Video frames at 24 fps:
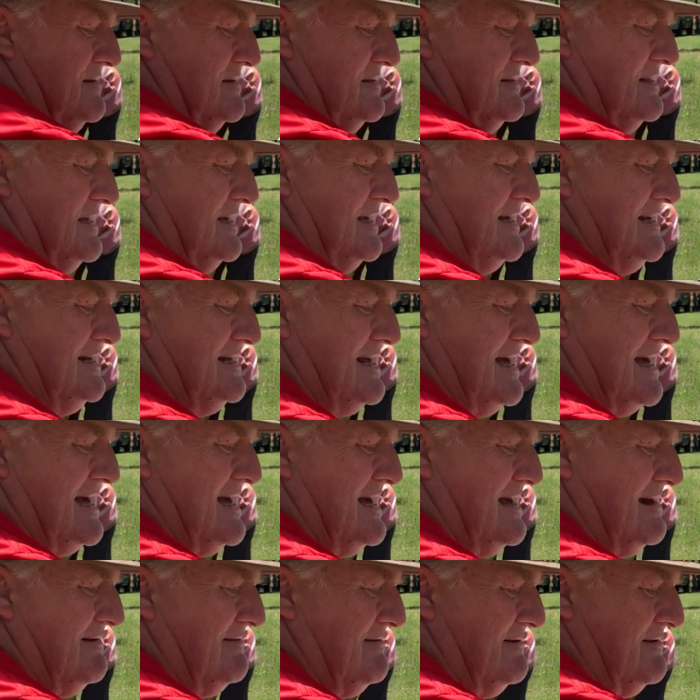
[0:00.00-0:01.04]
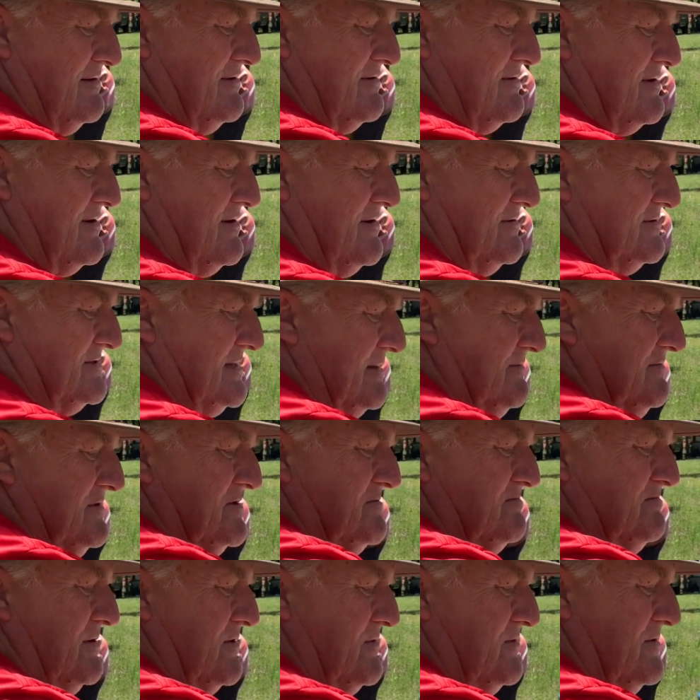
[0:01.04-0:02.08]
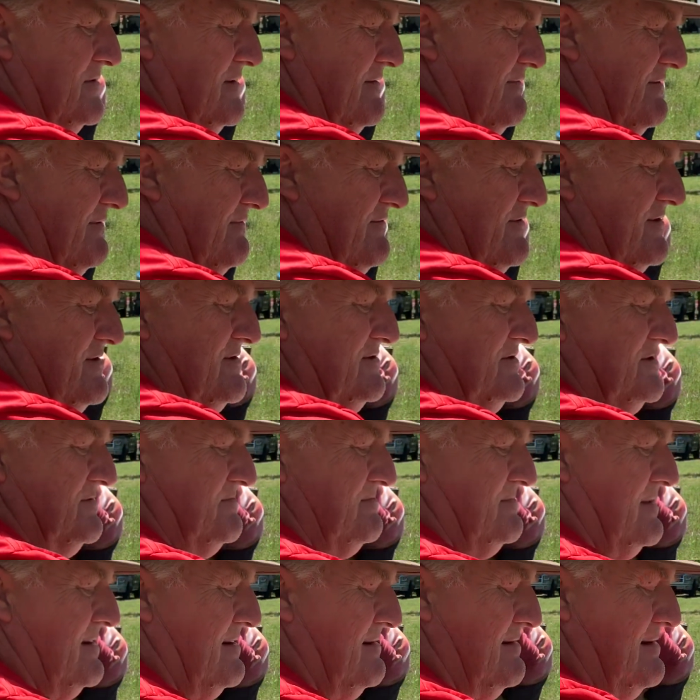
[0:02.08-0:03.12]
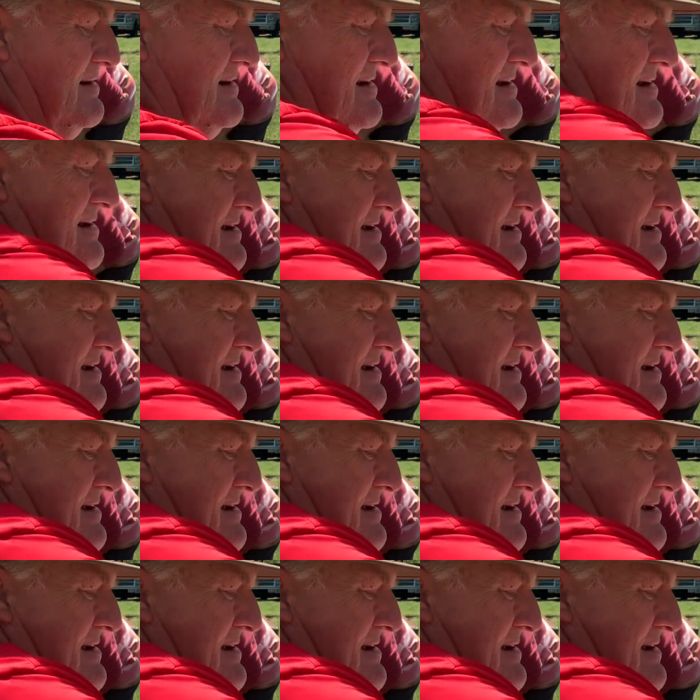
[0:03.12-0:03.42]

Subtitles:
that He died on a cross. He was born of a Virgin Mary,